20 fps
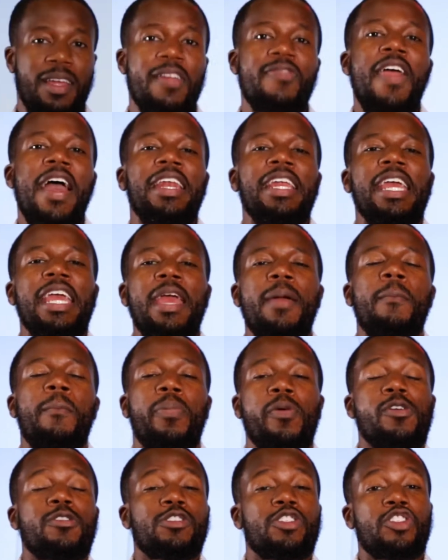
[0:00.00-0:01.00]
that in
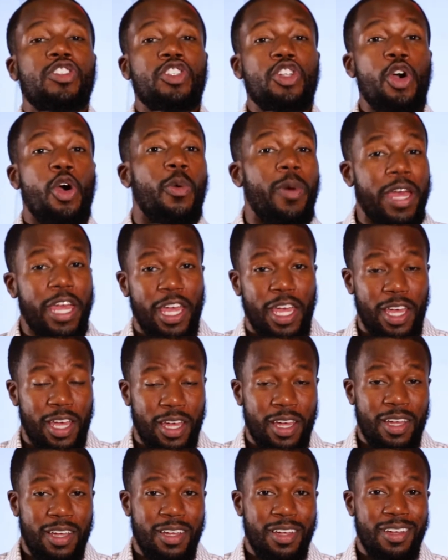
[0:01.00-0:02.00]

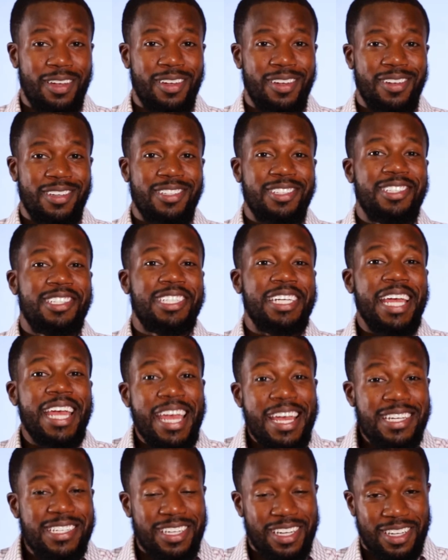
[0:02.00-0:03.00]
pursuing
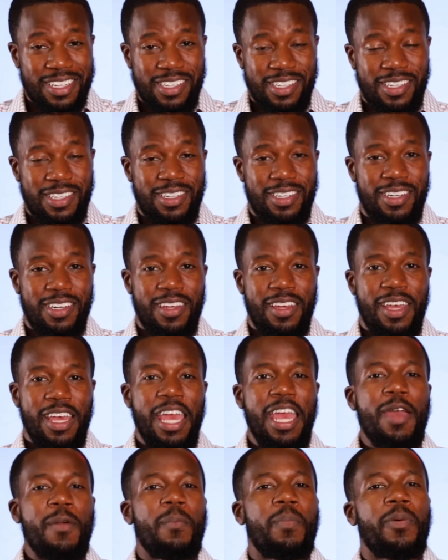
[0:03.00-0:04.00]
Jesus,
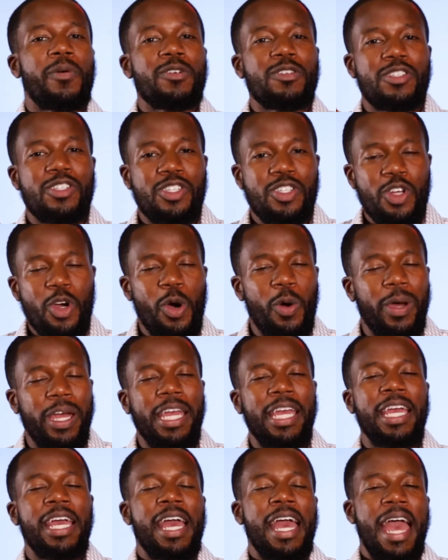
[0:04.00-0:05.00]
in
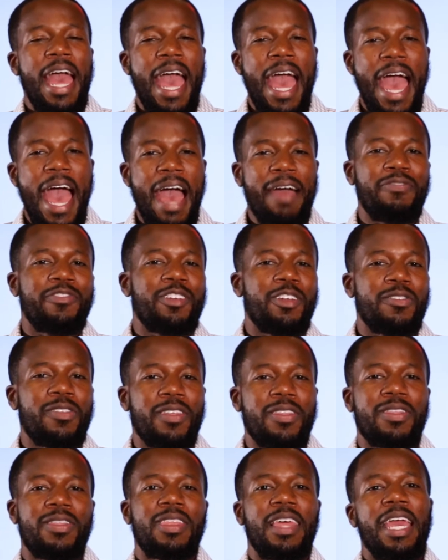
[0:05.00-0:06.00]
pursuing after
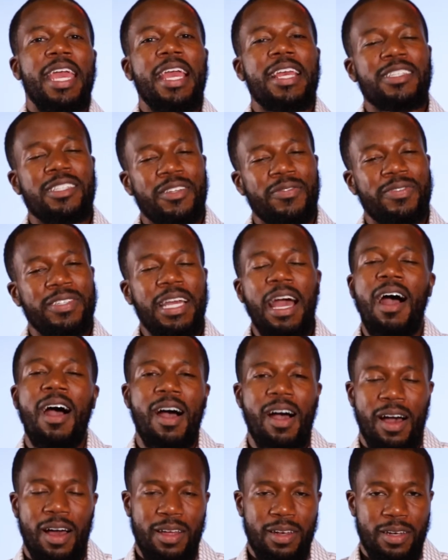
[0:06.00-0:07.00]
the things of
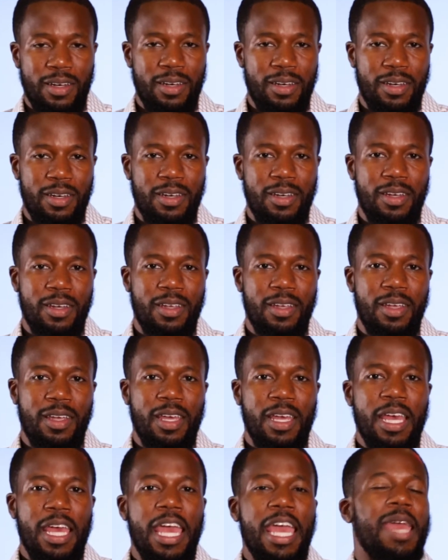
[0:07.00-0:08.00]
God,
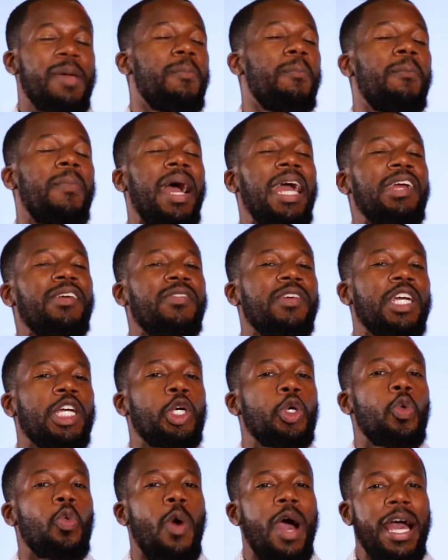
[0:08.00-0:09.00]
it might
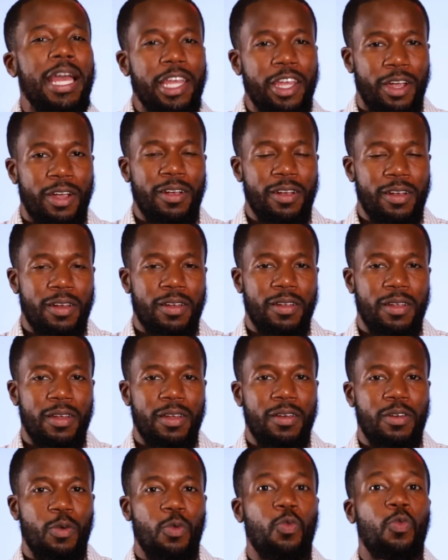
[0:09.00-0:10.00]
require
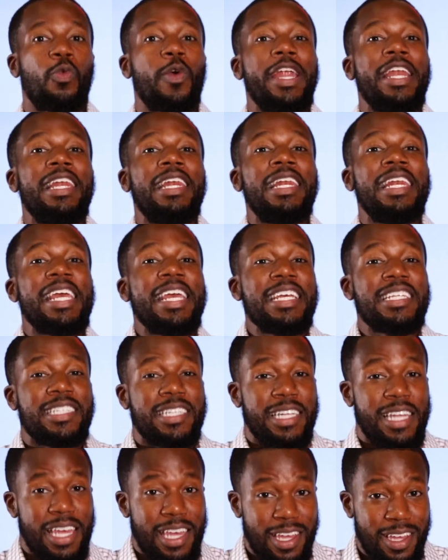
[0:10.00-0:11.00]

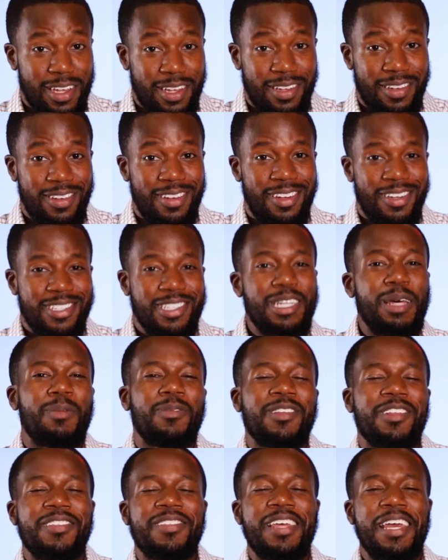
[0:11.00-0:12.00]
releasing
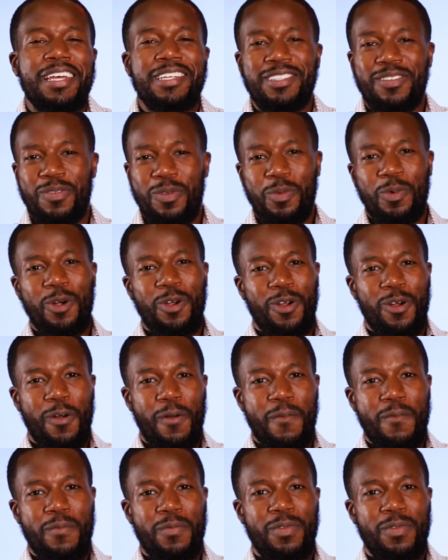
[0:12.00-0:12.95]
some of the things of the world.